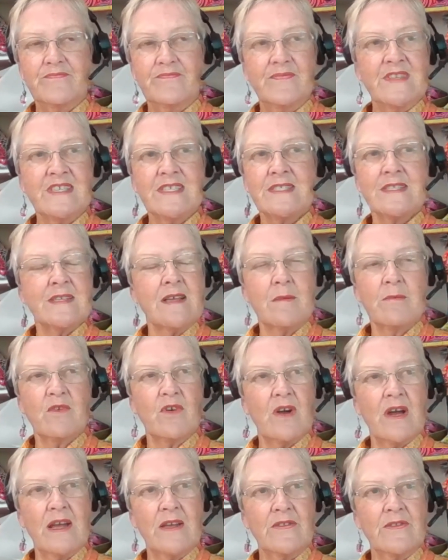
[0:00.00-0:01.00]
this summer
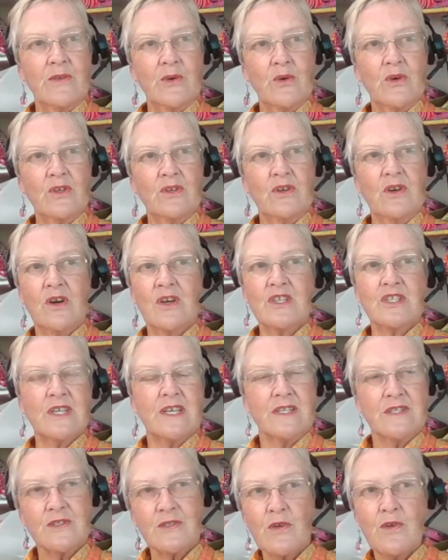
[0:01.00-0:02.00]
I thought, gosh, I
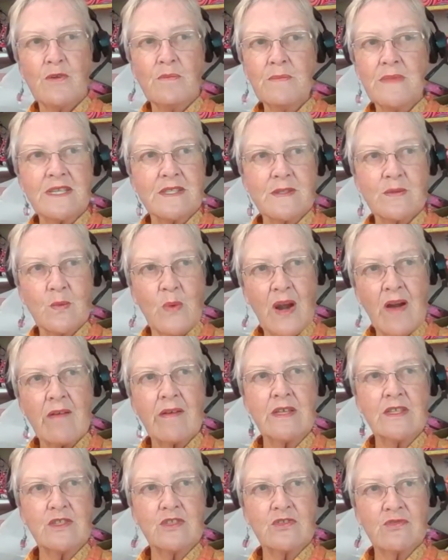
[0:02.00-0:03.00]
so miss
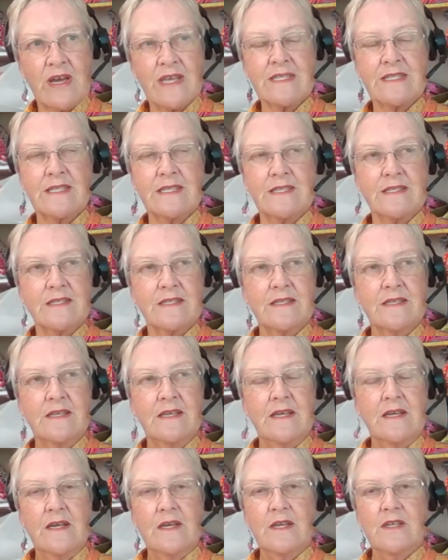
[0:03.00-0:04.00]
wearing dresses.
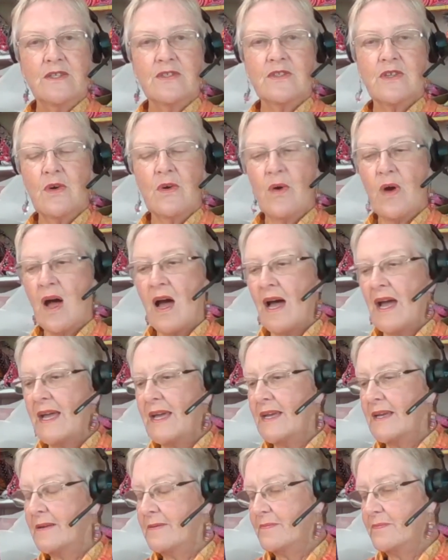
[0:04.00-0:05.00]
So
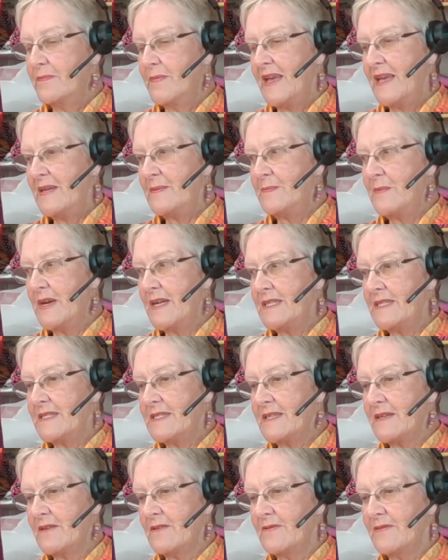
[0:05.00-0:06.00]
I made
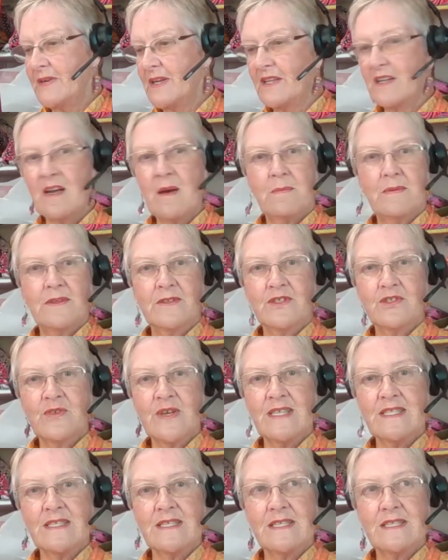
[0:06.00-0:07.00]
myself a couple of
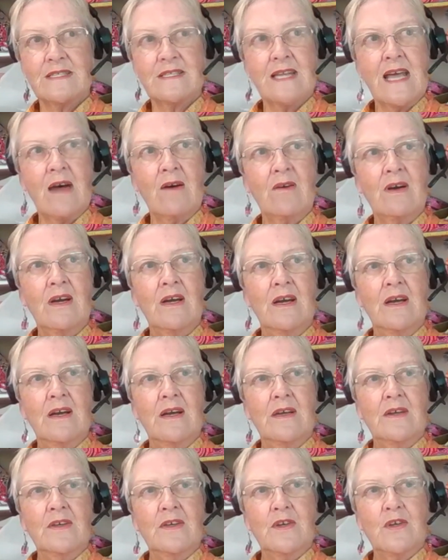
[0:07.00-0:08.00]
dresses. Now,
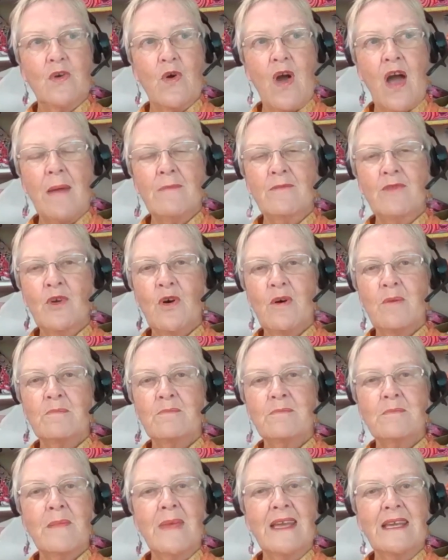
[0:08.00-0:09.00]
I'm not
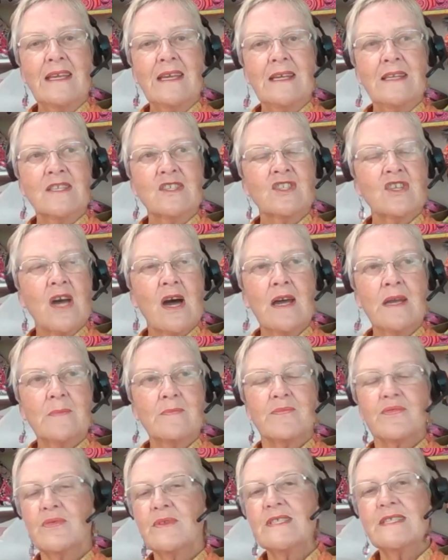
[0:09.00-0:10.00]
making tight
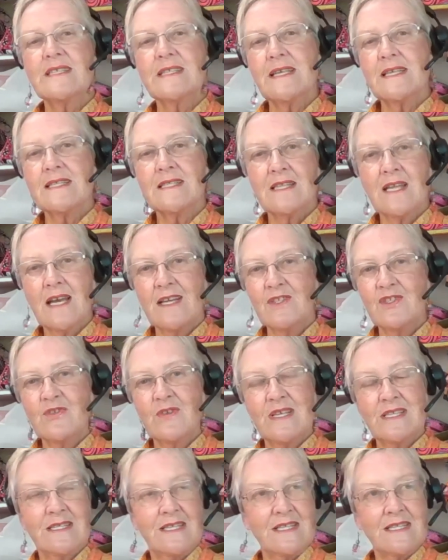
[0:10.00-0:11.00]
princess line
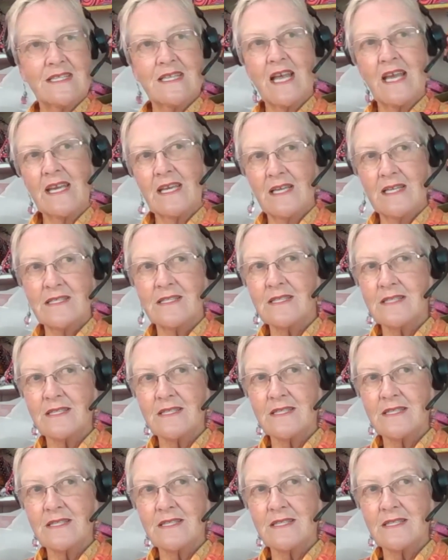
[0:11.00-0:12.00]
dresses like I did
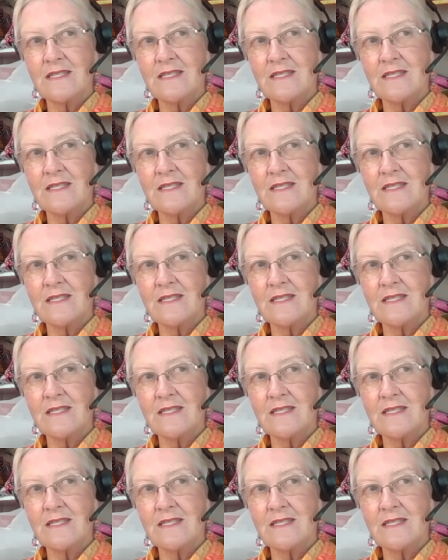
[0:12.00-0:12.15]
these.